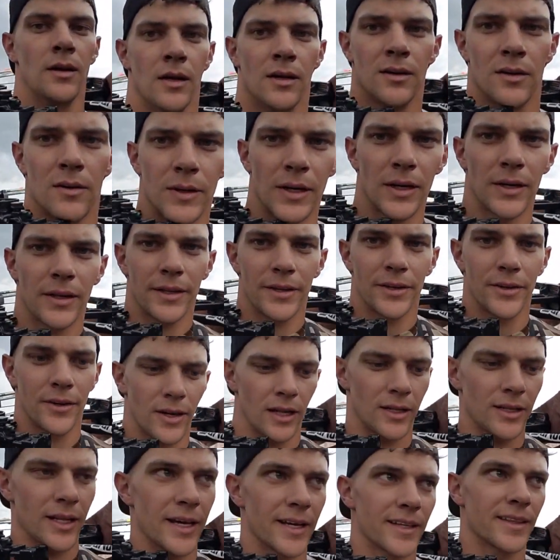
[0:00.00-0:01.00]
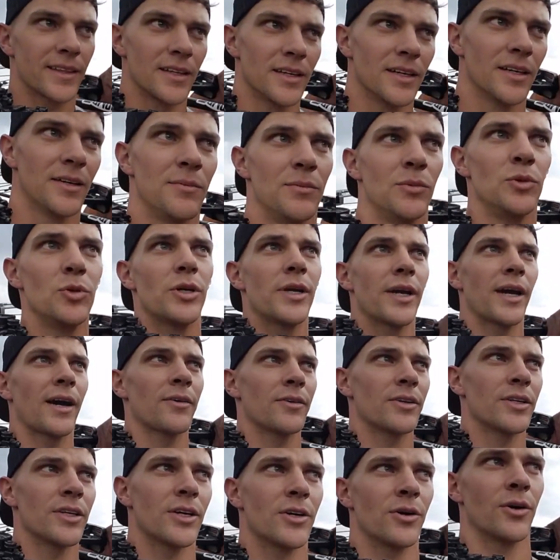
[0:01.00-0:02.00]
Well, they did not like the moo cow
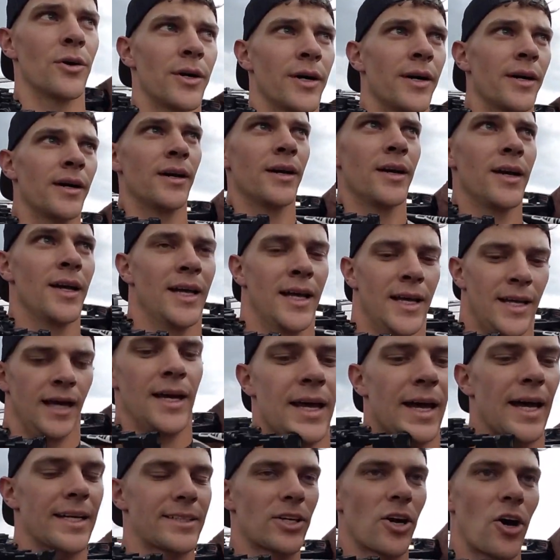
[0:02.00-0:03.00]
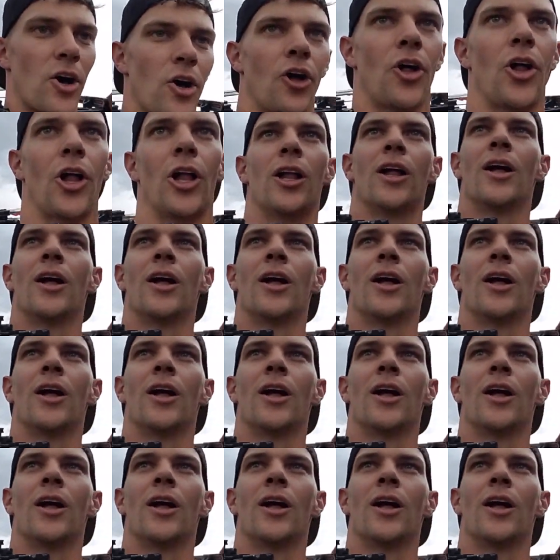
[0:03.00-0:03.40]
decoy at all.